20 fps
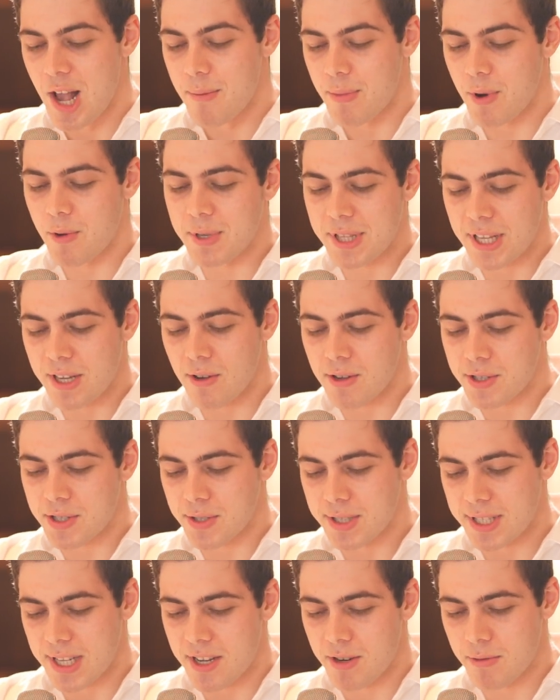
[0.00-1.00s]
But what they
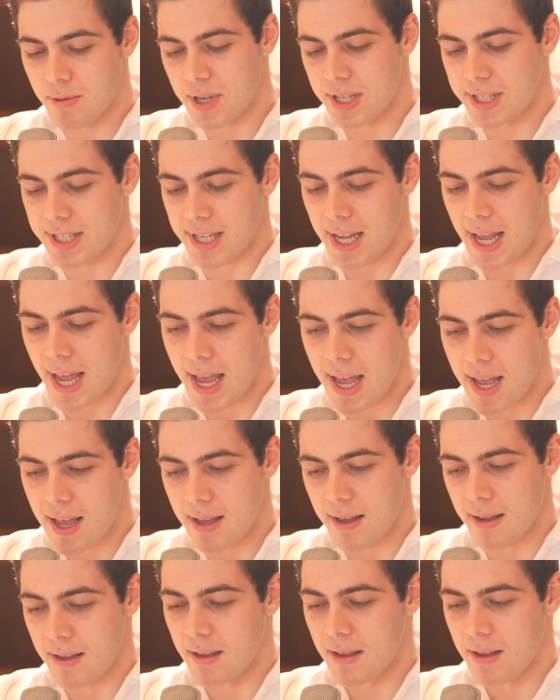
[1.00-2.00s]
also did was,
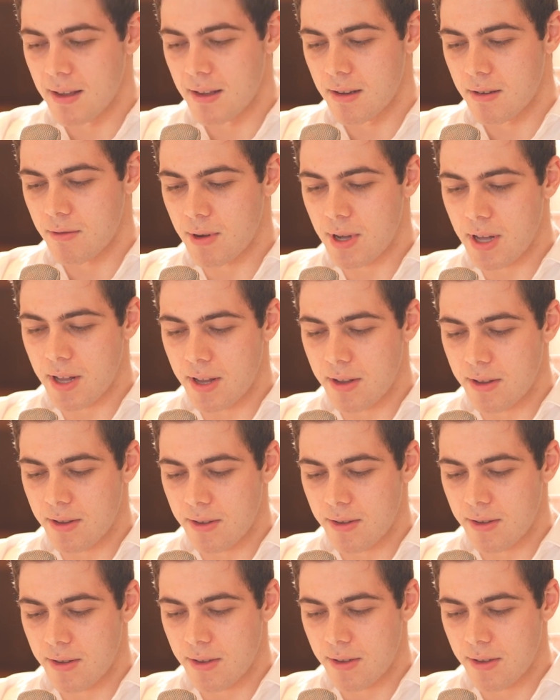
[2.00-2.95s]
hey, well,